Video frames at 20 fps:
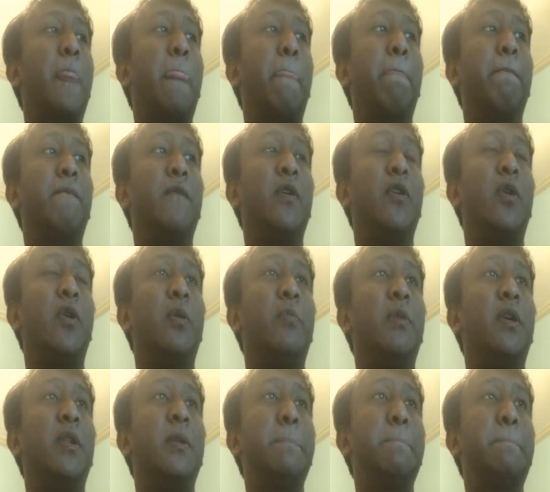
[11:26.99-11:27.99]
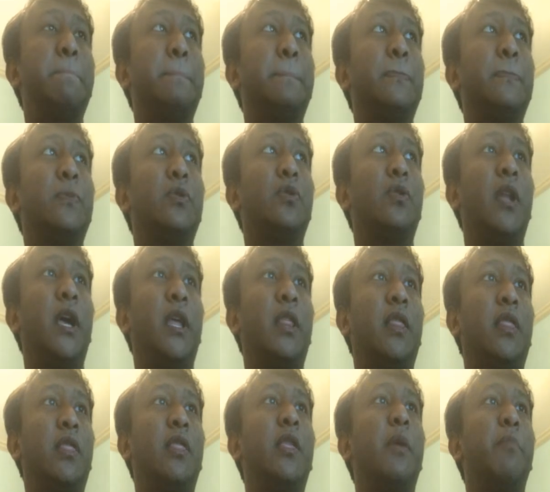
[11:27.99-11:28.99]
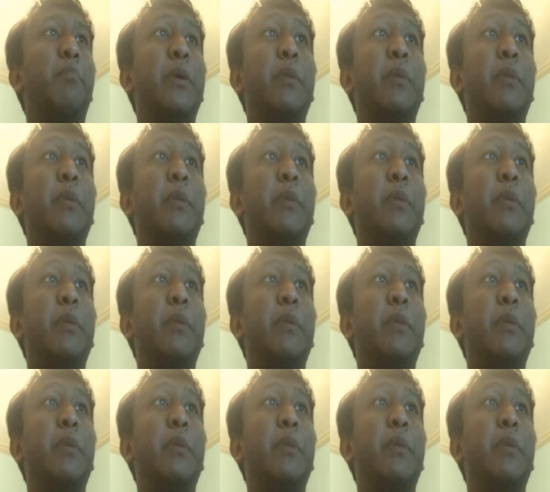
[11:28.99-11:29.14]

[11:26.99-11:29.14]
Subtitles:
You know what I mean? Like that people